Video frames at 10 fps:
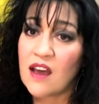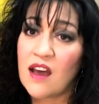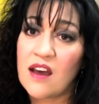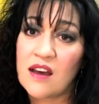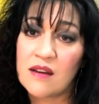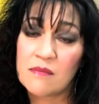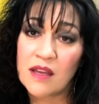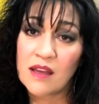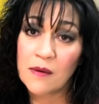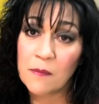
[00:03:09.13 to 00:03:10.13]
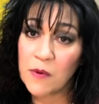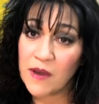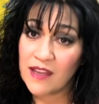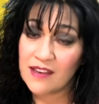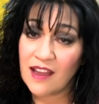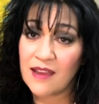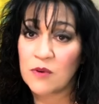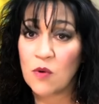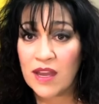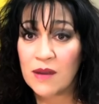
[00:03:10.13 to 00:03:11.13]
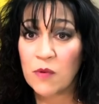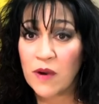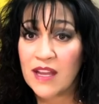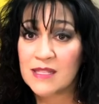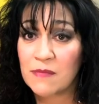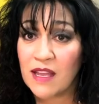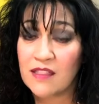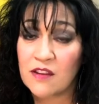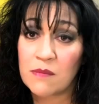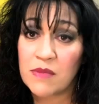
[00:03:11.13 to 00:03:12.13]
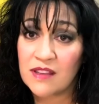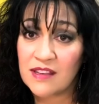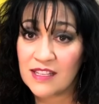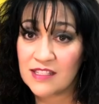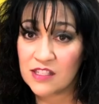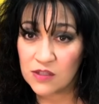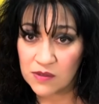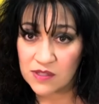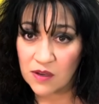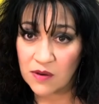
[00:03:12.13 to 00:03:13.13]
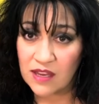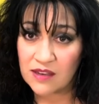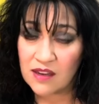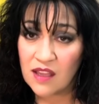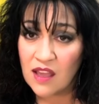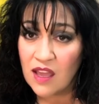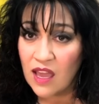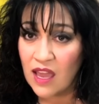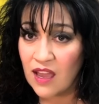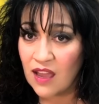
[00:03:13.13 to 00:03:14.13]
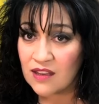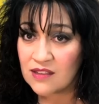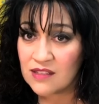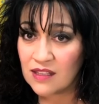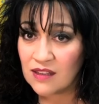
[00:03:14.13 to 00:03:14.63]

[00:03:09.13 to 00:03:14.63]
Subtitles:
But I am quite impressed by their ability to do so. And